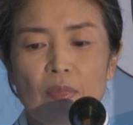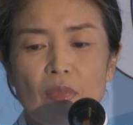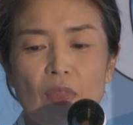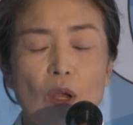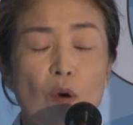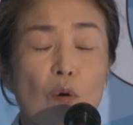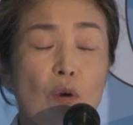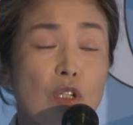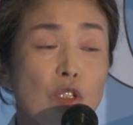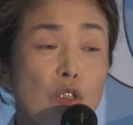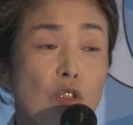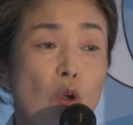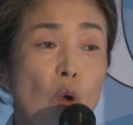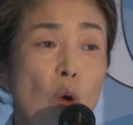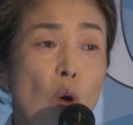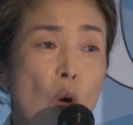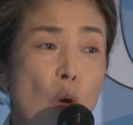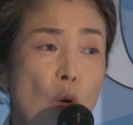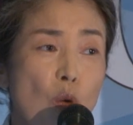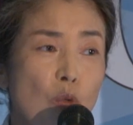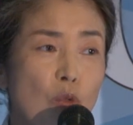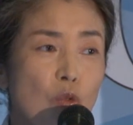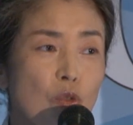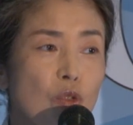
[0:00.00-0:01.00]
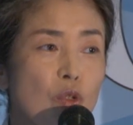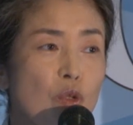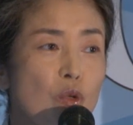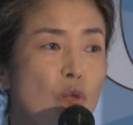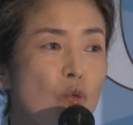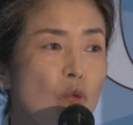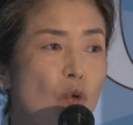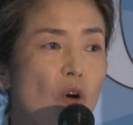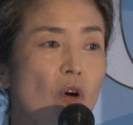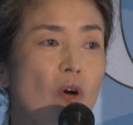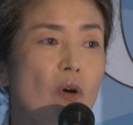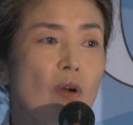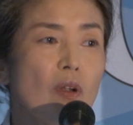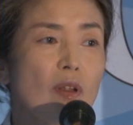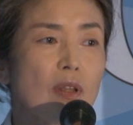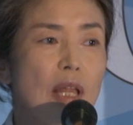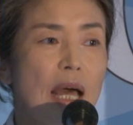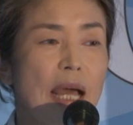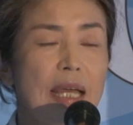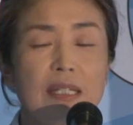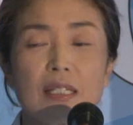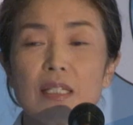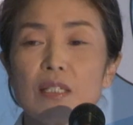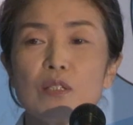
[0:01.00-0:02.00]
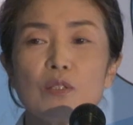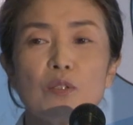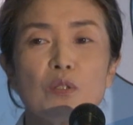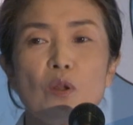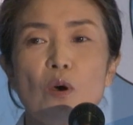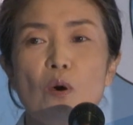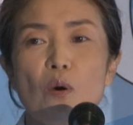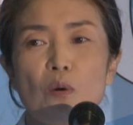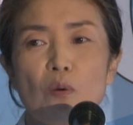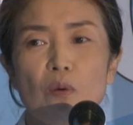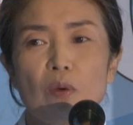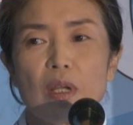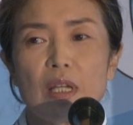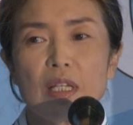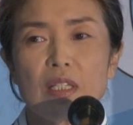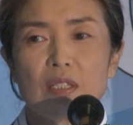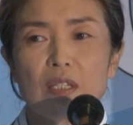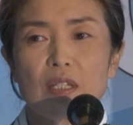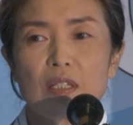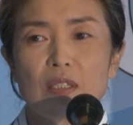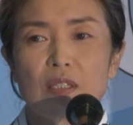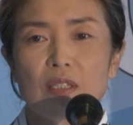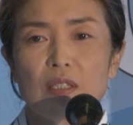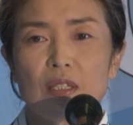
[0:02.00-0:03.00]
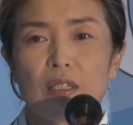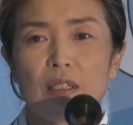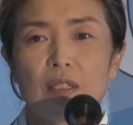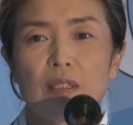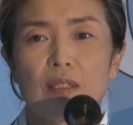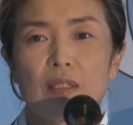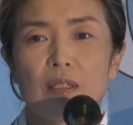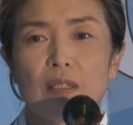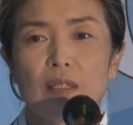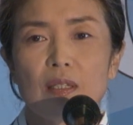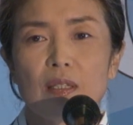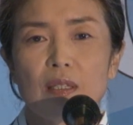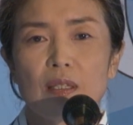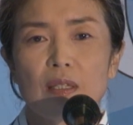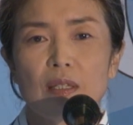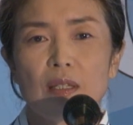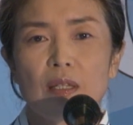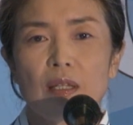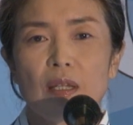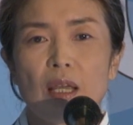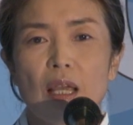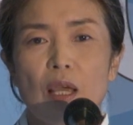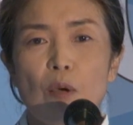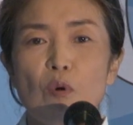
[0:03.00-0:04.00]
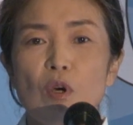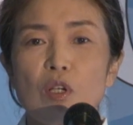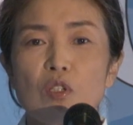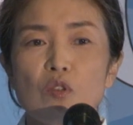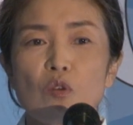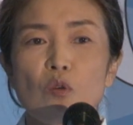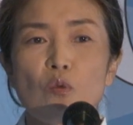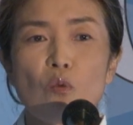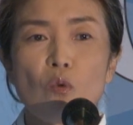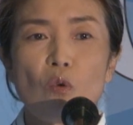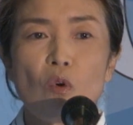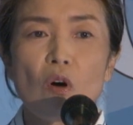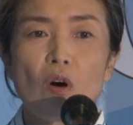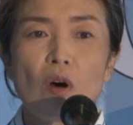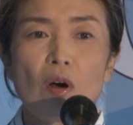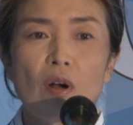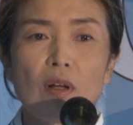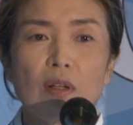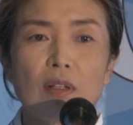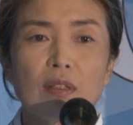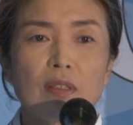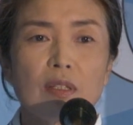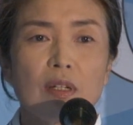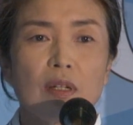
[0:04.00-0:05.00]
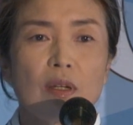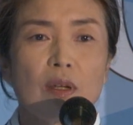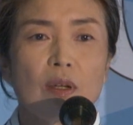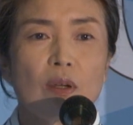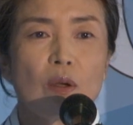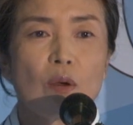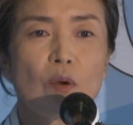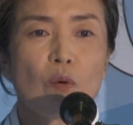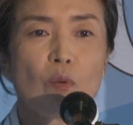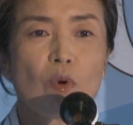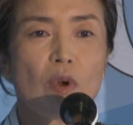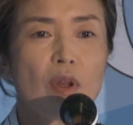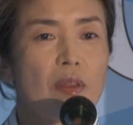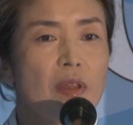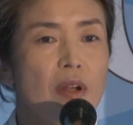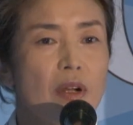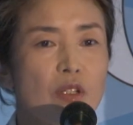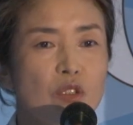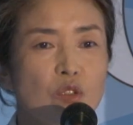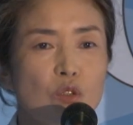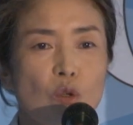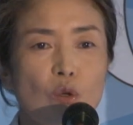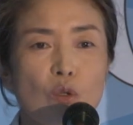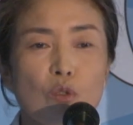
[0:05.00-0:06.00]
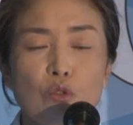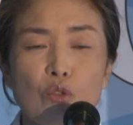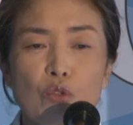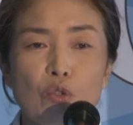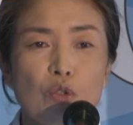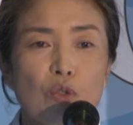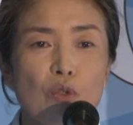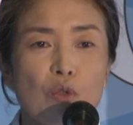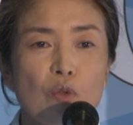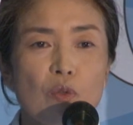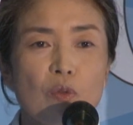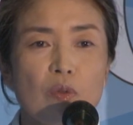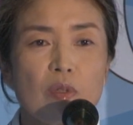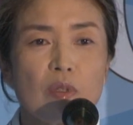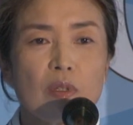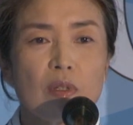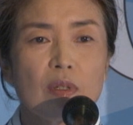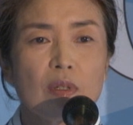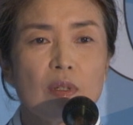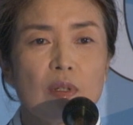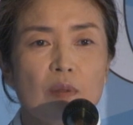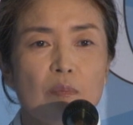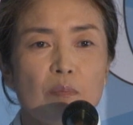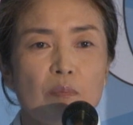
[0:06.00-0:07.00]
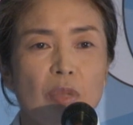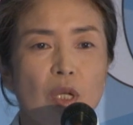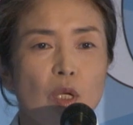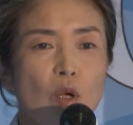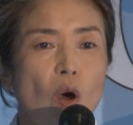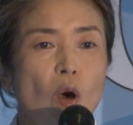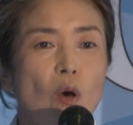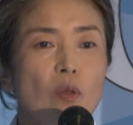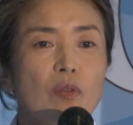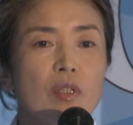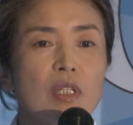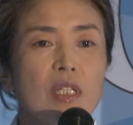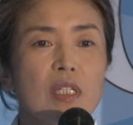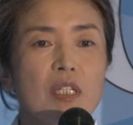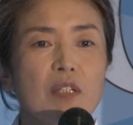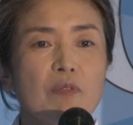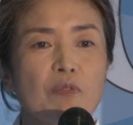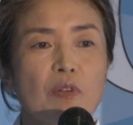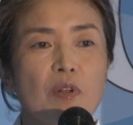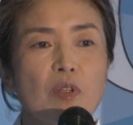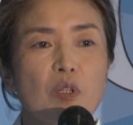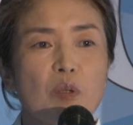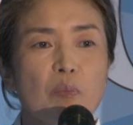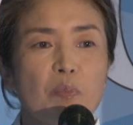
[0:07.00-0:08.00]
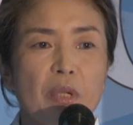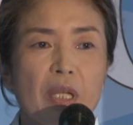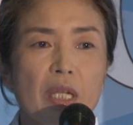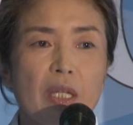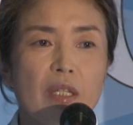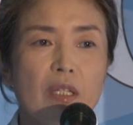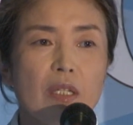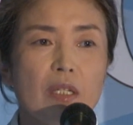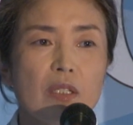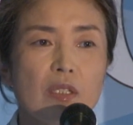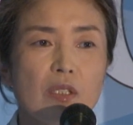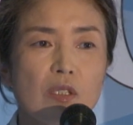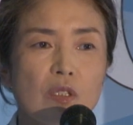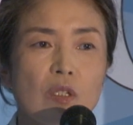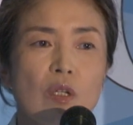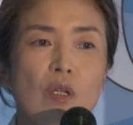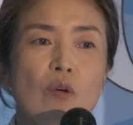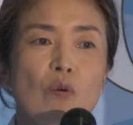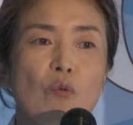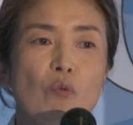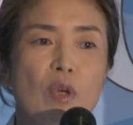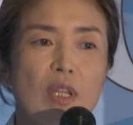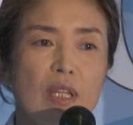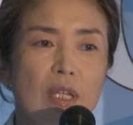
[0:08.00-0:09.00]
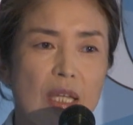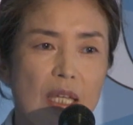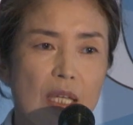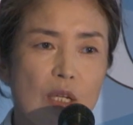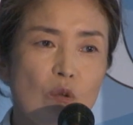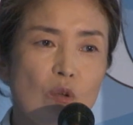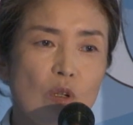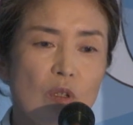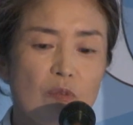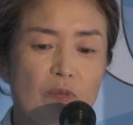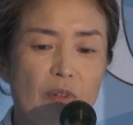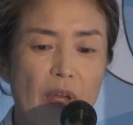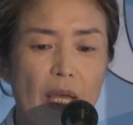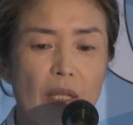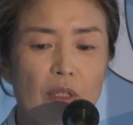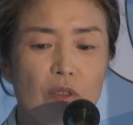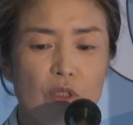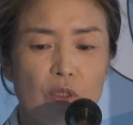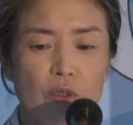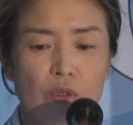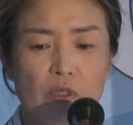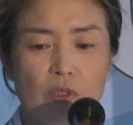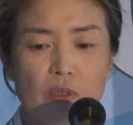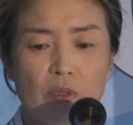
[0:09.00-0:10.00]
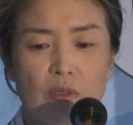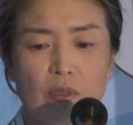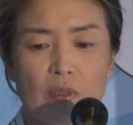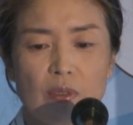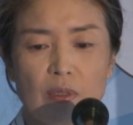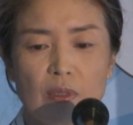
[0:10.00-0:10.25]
There was a whole new world I didn't know existed. It was a world where there's no truth, but only different opinions with equal values.